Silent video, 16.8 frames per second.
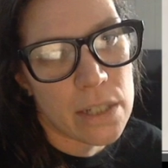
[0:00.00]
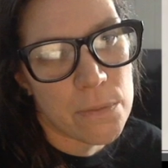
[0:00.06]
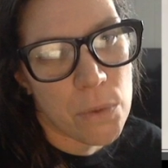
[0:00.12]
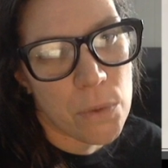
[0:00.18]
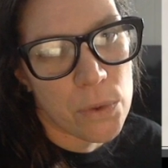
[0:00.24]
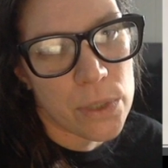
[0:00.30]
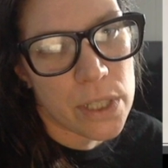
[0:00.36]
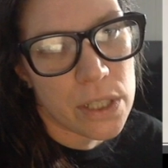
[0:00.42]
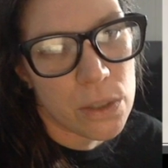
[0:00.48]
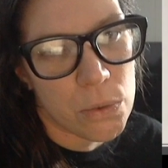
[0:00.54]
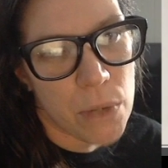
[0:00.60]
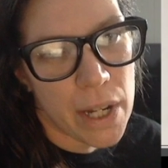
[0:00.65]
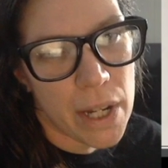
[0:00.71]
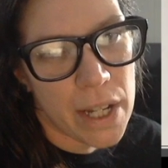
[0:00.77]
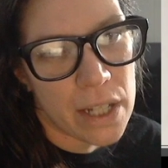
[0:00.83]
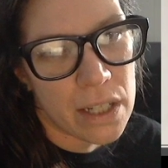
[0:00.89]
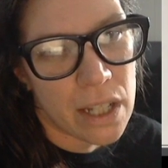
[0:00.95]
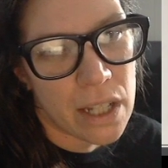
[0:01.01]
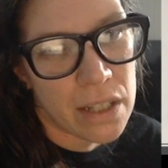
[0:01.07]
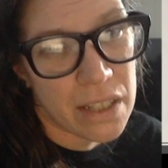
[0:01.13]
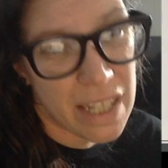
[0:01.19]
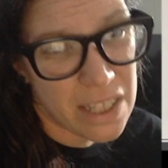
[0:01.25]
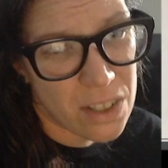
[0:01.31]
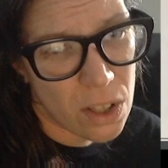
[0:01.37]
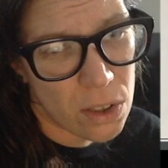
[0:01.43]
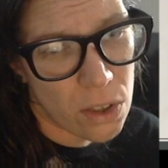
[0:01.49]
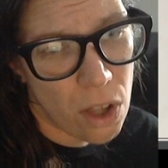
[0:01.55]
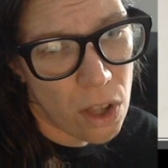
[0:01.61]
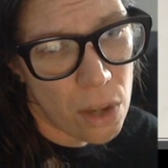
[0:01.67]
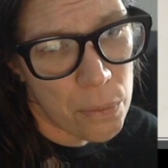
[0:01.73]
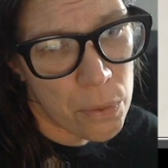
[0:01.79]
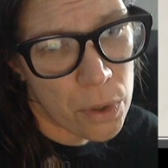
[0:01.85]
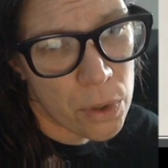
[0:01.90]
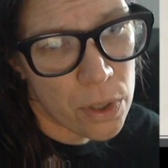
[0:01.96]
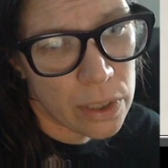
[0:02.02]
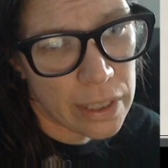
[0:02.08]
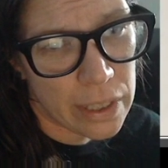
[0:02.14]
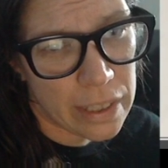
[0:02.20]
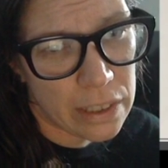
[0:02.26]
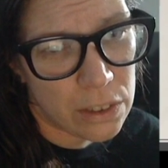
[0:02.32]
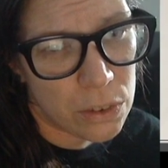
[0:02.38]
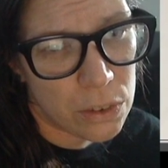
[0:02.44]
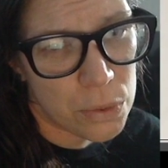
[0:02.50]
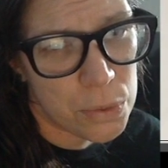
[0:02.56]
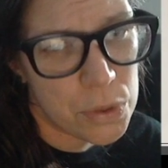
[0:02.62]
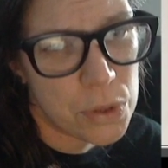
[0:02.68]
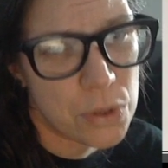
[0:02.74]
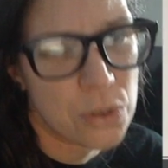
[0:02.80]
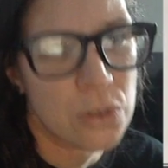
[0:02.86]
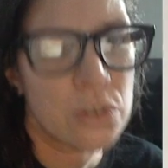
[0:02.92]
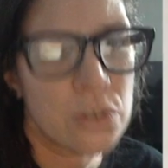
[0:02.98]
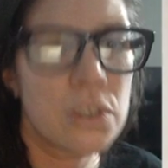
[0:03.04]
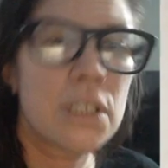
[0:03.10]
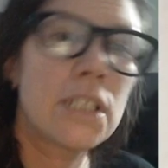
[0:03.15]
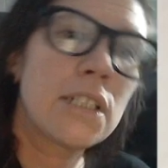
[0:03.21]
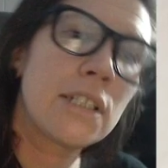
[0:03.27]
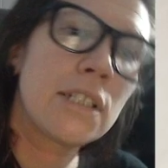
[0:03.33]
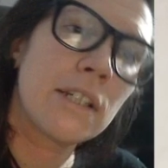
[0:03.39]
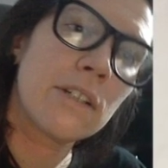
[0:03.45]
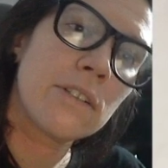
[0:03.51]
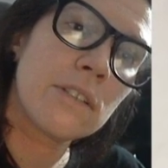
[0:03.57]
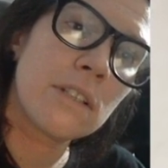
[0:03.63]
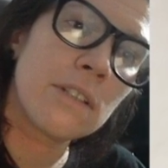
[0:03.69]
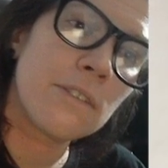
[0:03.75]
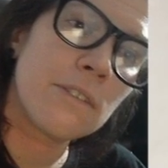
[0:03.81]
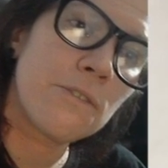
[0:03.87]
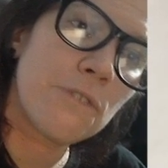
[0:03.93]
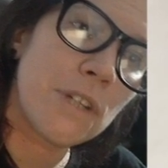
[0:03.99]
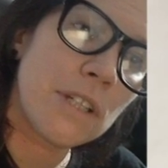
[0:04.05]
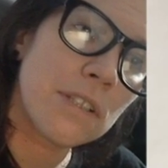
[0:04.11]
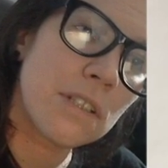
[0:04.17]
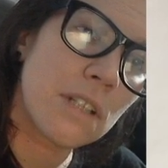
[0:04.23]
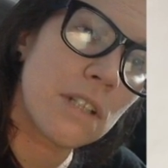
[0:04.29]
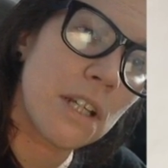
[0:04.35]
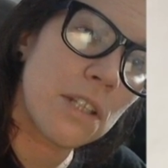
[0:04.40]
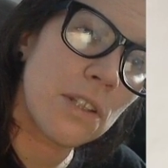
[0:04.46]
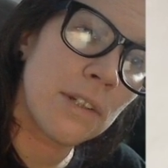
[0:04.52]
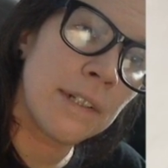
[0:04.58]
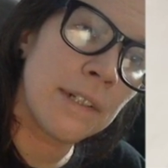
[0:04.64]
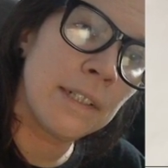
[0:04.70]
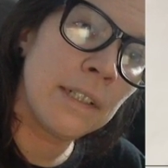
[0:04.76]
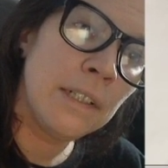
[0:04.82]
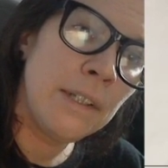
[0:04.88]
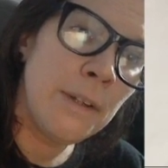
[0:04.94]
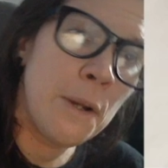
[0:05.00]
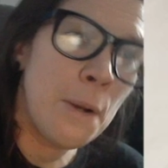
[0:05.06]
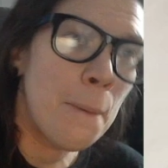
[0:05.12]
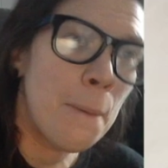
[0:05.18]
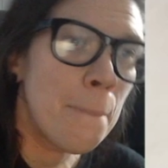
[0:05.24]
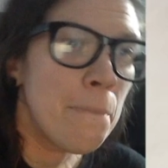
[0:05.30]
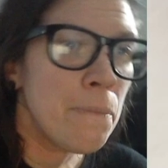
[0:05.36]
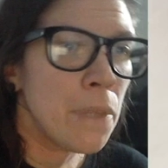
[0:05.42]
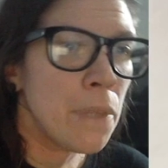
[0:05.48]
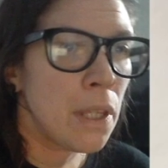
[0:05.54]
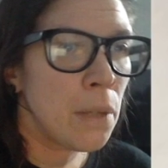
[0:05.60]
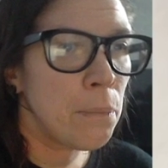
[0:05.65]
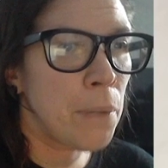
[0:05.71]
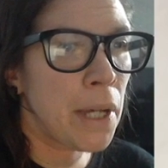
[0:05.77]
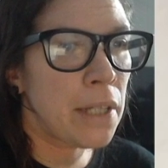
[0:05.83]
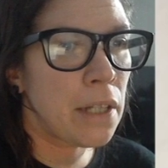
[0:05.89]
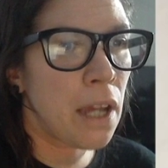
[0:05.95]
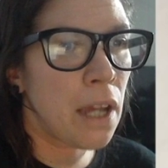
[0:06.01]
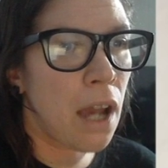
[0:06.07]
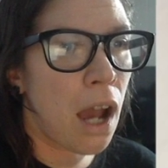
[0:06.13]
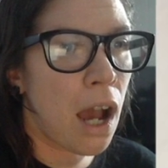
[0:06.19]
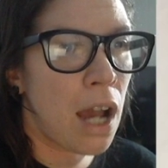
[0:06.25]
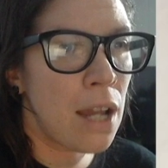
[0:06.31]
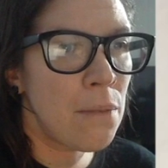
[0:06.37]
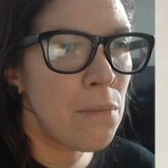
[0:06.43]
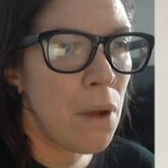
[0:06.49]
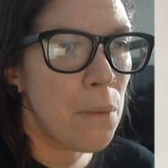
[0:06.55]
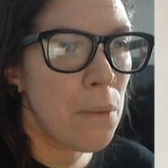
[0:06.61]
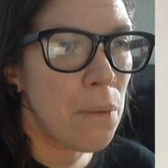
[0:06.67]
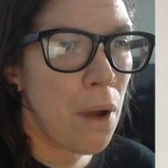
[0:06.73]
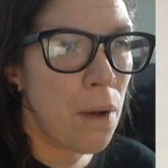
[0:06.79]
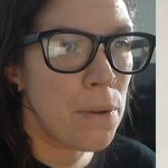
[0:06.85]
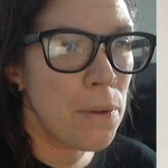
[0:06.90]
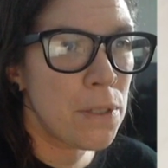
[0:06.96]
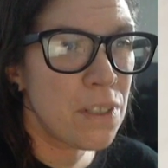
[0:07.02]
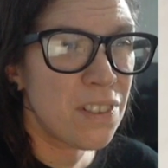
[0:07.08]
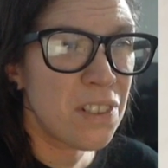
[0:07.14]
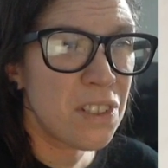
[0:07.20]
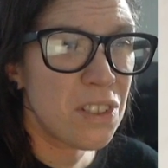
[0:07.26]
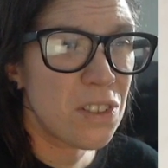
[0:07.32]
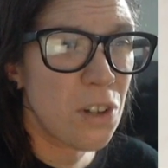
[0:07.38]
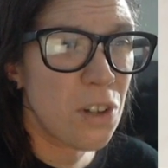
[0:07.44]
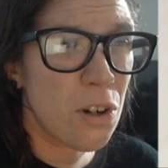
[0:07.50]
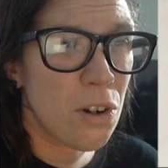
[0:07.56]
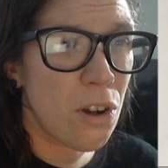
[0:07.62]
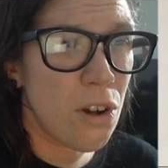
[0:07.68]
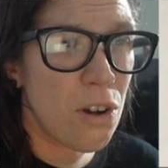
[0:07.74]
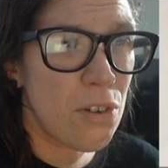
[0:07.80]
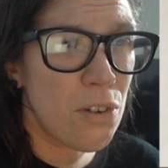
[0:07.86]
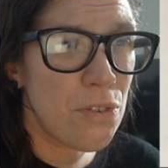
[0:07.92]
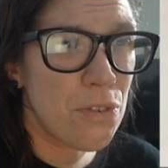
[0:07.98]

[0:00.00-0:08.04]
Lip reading: mostly the white, and he has a lot more like little details in the face than I thought. But I'm probably just going to start off